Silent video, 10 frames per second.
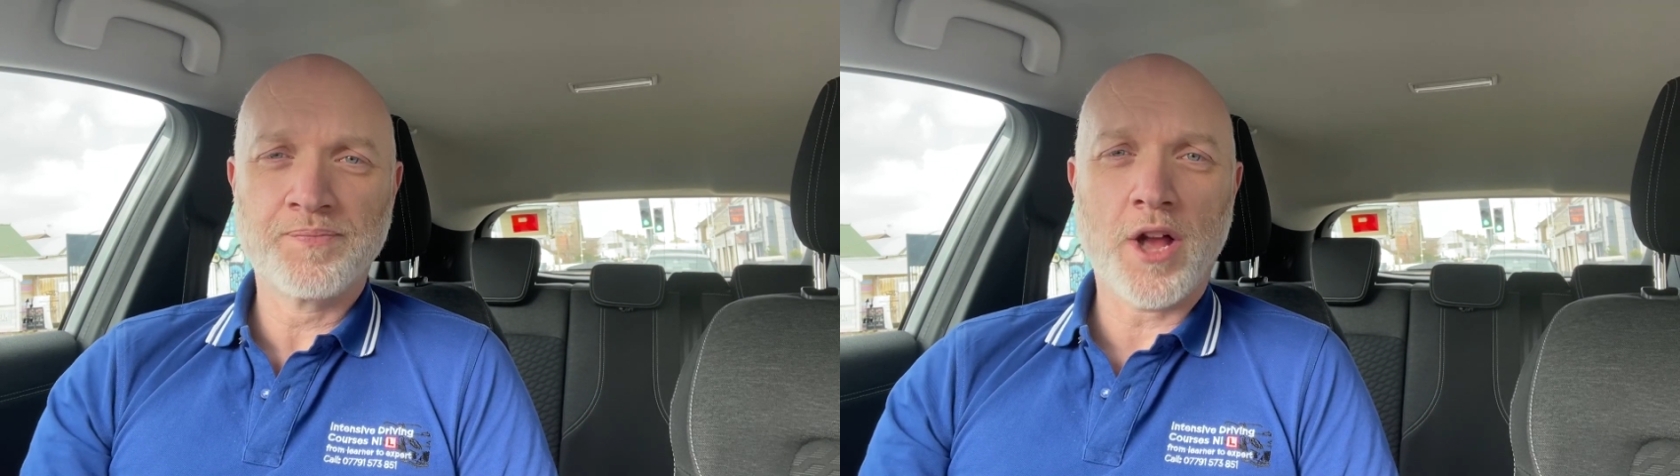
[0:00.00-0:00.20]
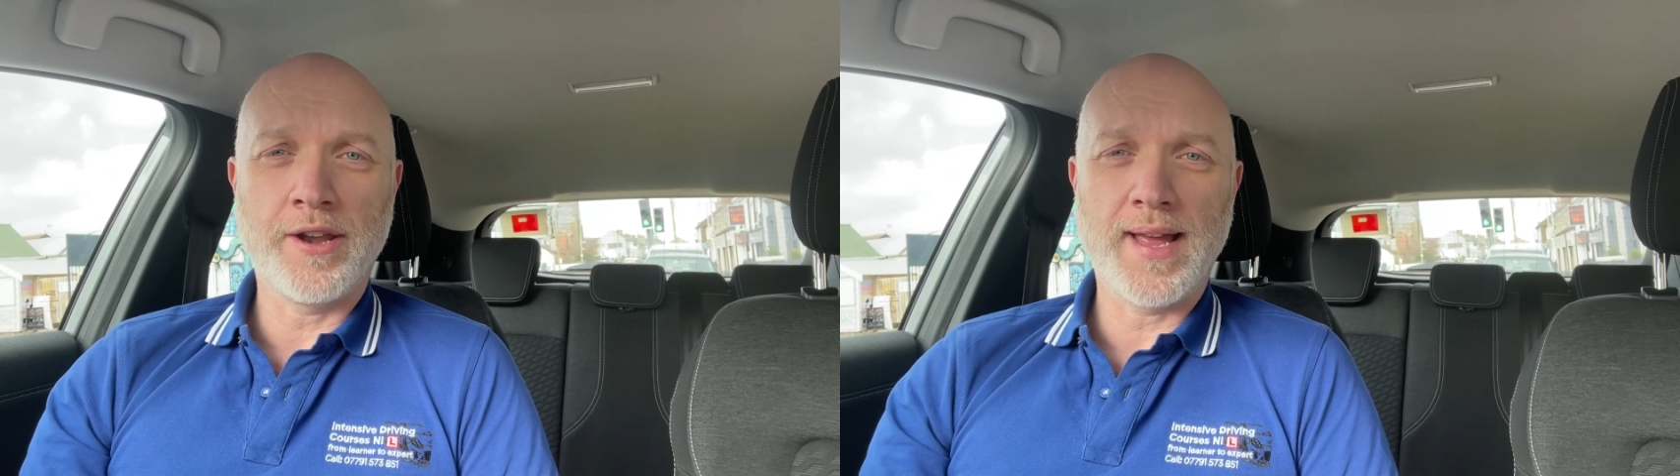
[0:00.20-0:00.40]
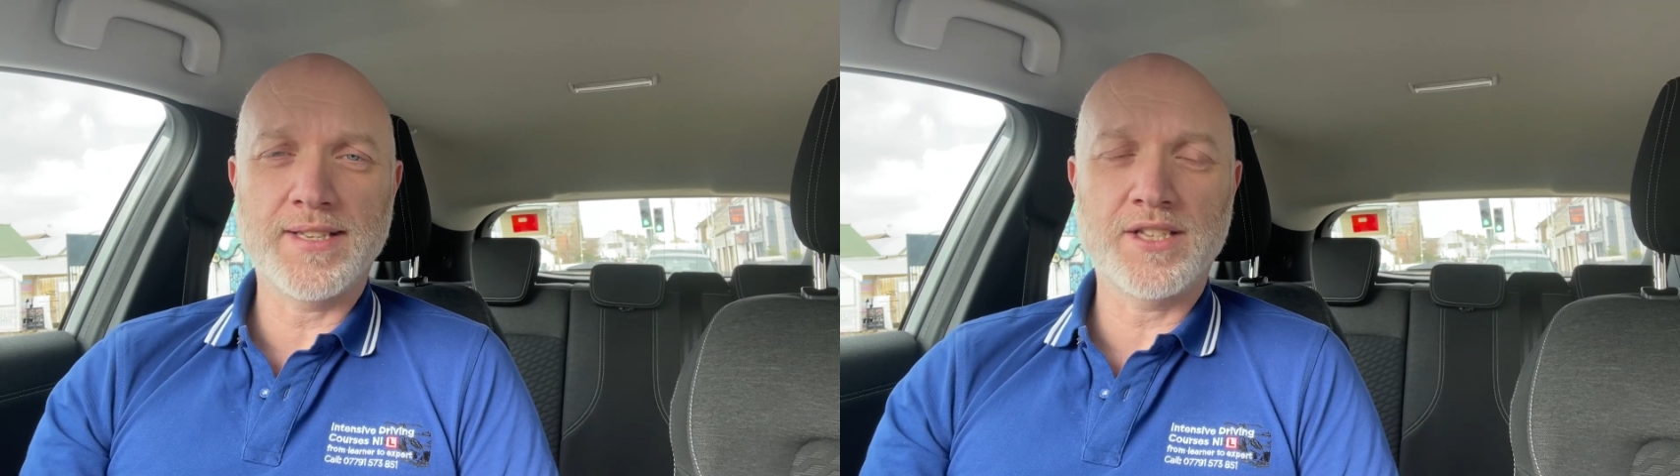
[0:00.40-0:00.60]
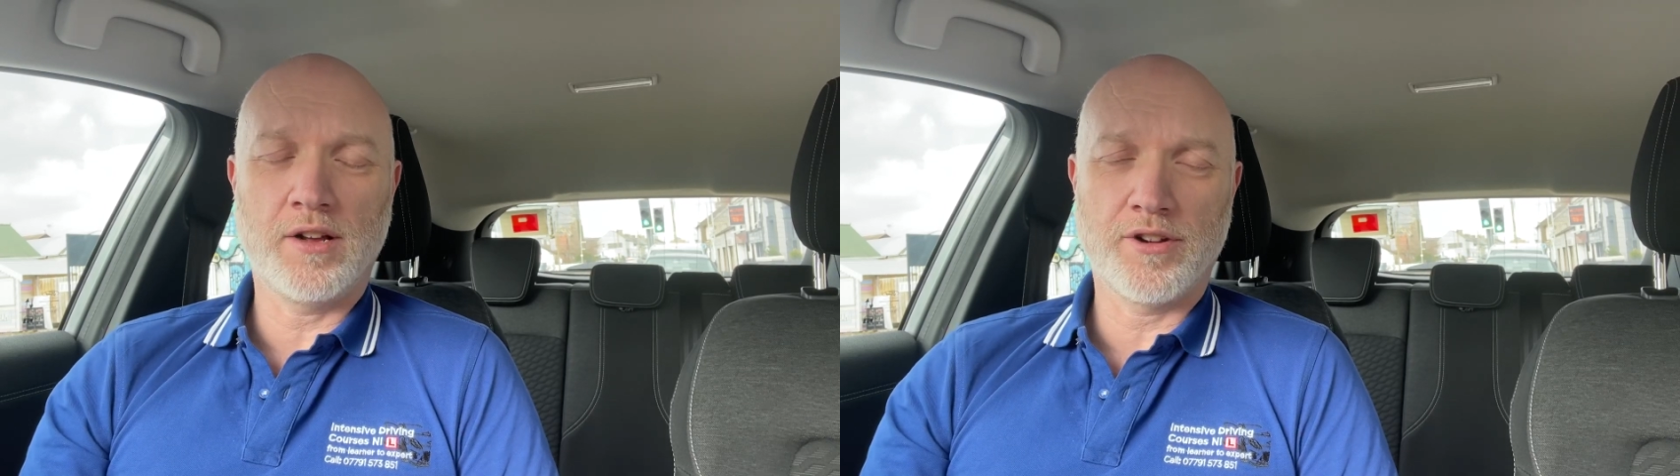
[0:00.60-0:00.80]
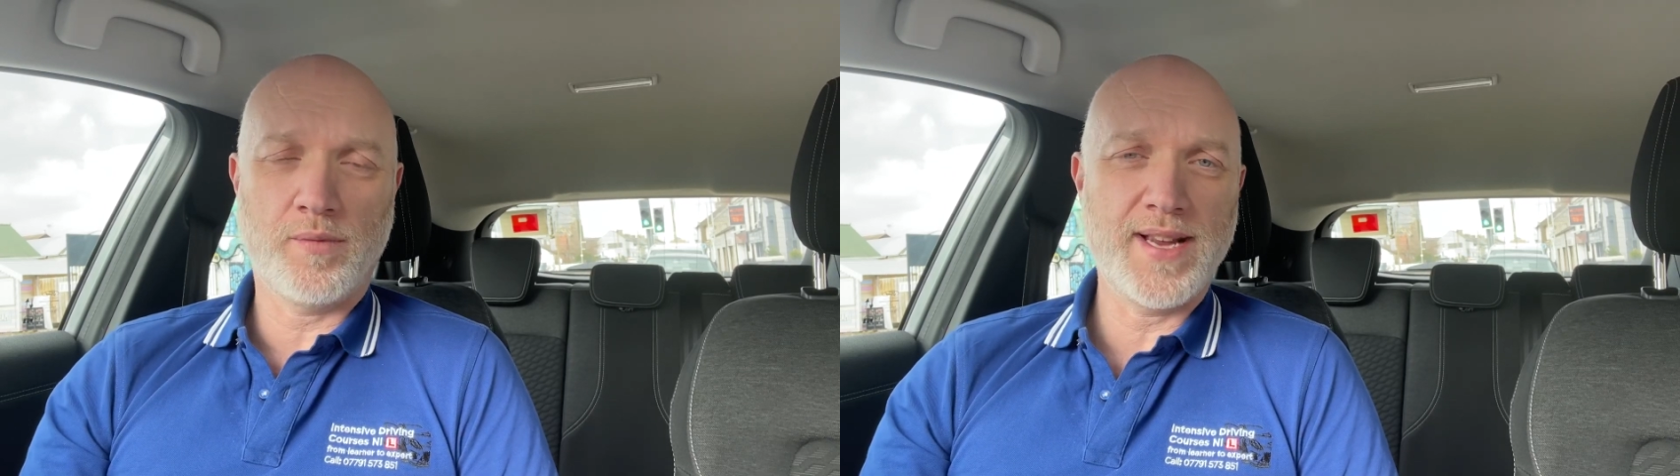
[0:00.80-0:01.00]
unless
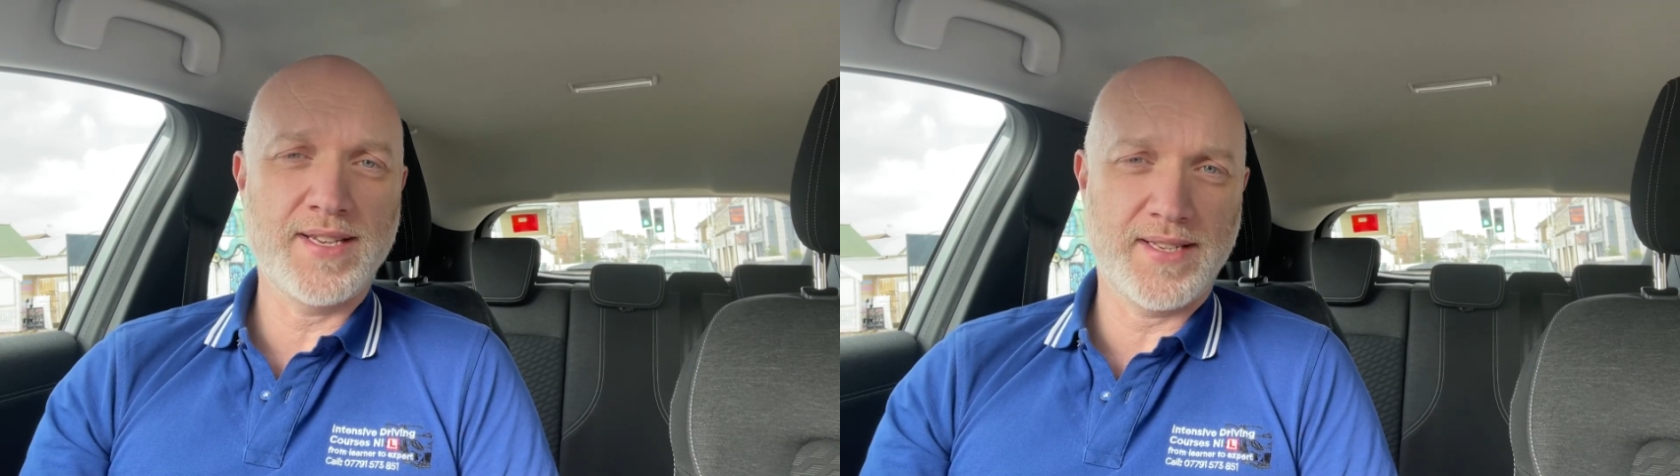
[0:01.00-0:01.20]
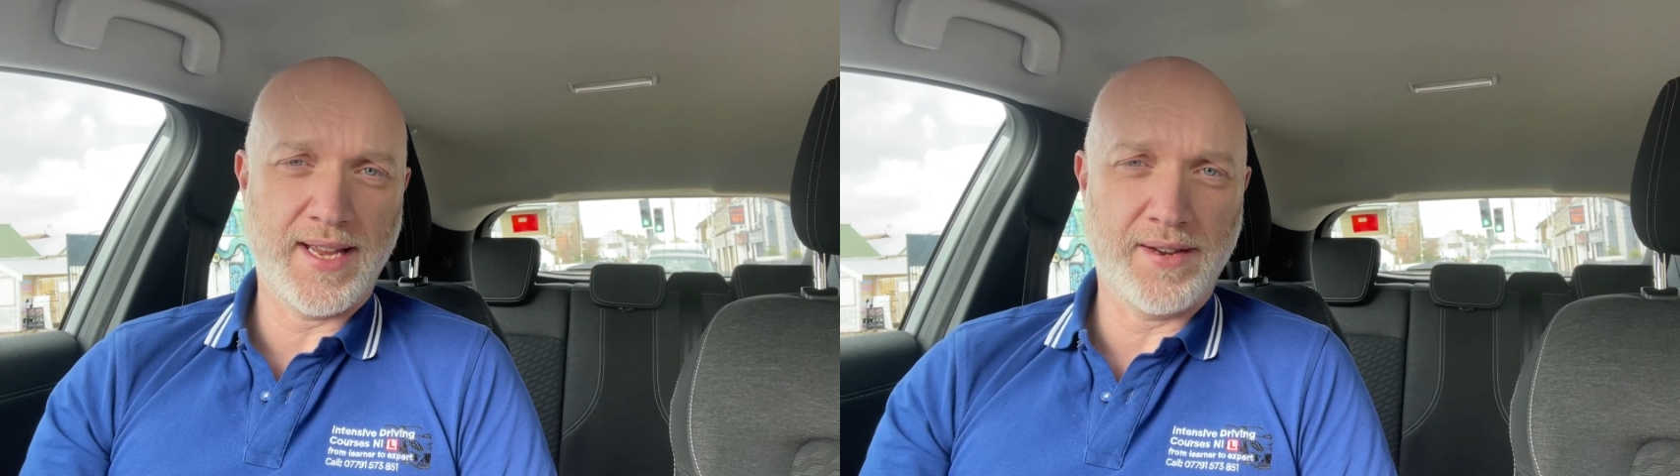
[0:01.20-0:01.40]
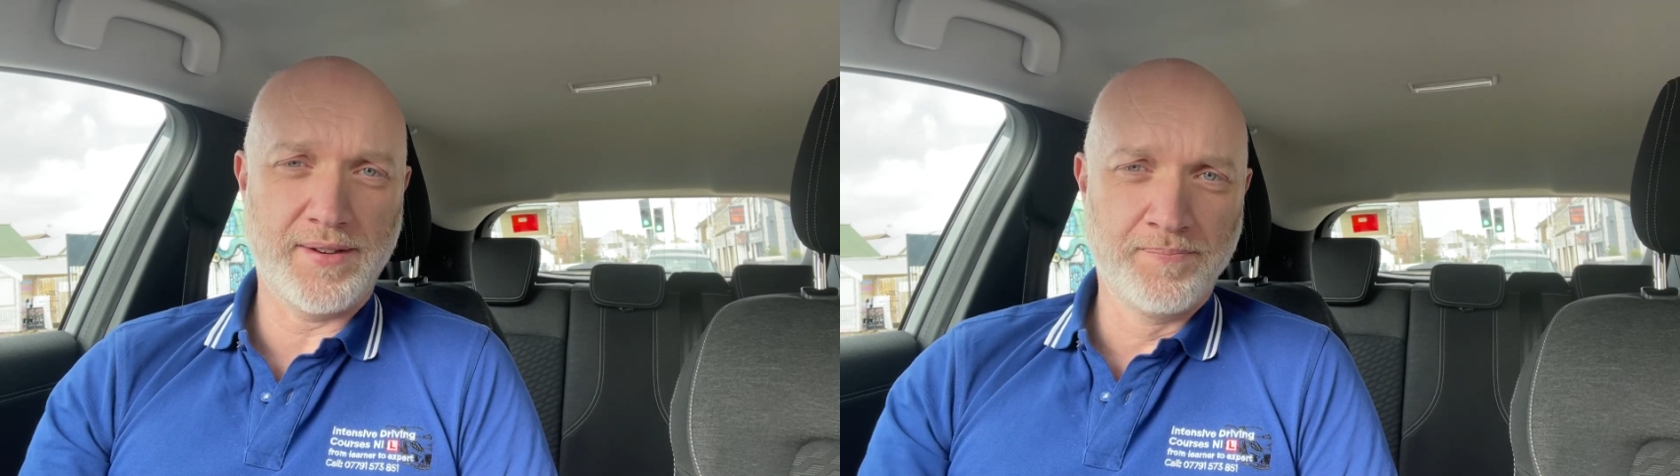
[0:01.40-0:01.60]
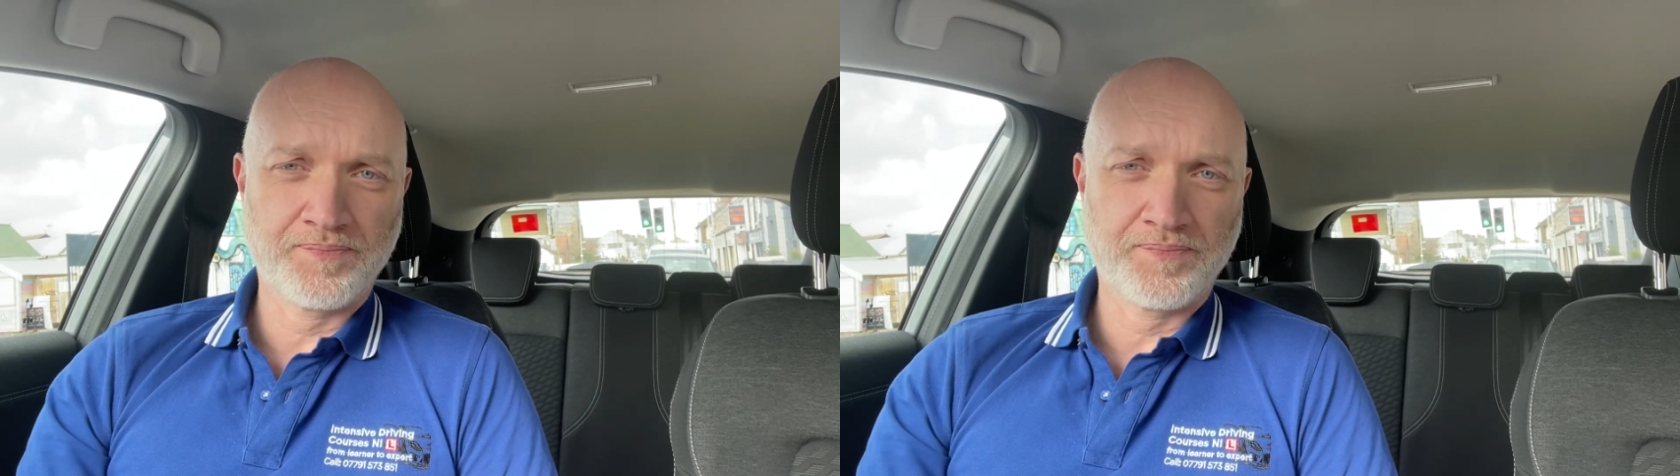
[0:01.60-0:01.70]
otherwise stated.